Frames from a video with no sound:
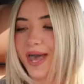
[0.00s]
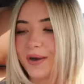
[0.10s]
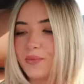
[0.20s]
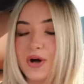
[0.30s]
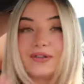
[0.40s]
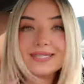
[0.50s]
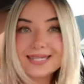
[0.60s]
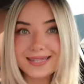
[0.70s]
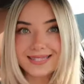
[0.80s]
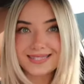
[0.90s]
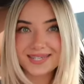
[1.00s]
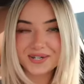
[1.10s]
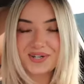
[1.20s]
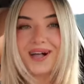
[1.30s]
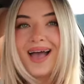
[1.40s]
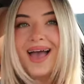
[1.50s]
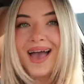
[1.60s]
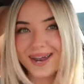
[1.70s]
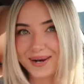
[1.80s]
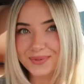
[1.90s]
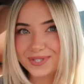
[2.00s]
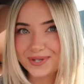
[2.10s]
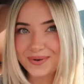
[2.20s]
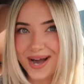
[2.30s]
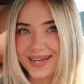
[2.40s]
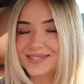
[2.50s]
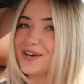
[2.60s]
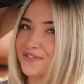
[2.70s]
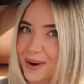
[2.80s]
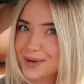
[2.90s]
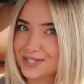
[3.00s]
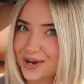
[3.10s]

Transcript: Okay, well, let's get this deal and I will see you guys over at